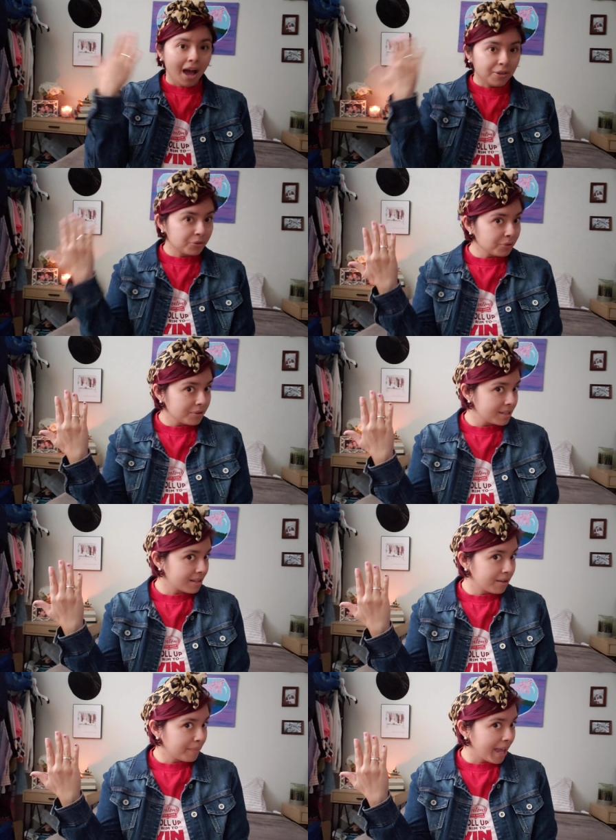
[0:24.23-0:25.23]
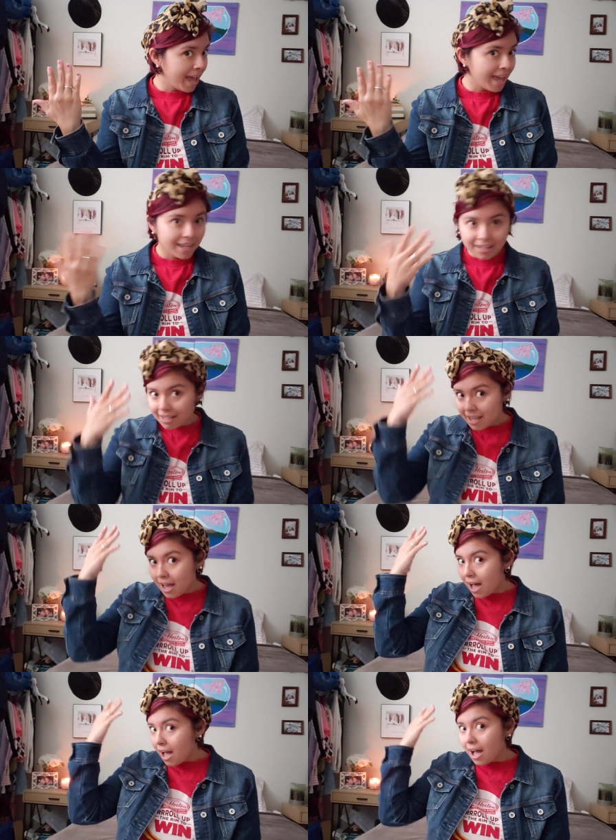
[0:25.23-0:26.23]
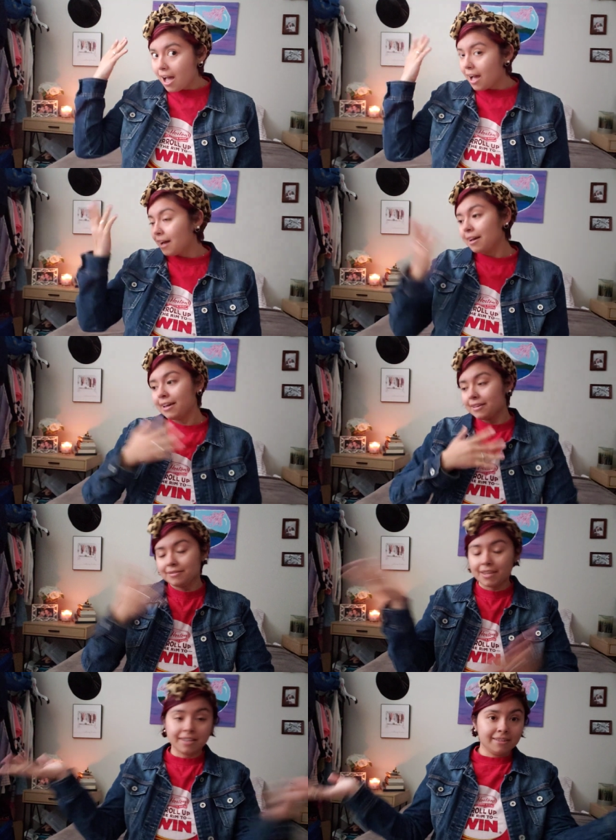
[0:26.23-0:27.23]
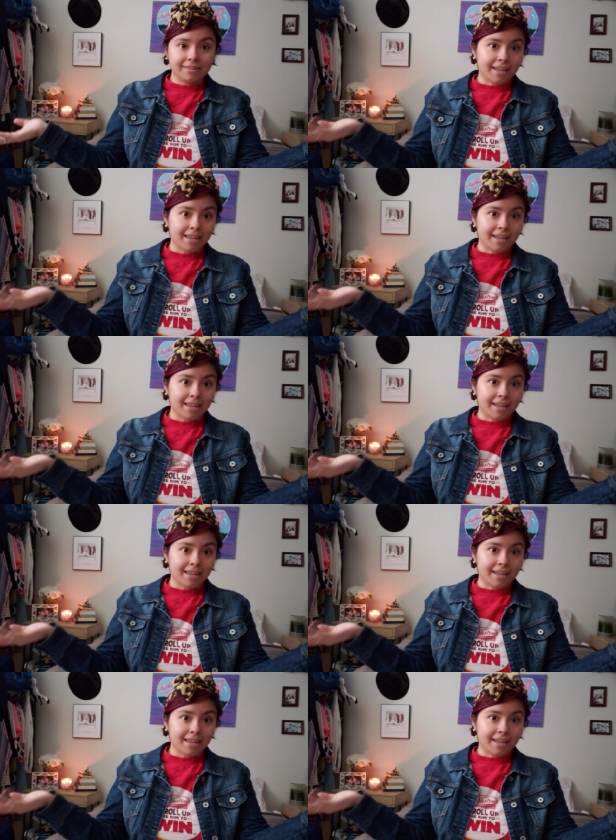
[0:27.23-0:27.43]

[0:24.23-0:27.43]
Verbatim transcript: I threw this on my head and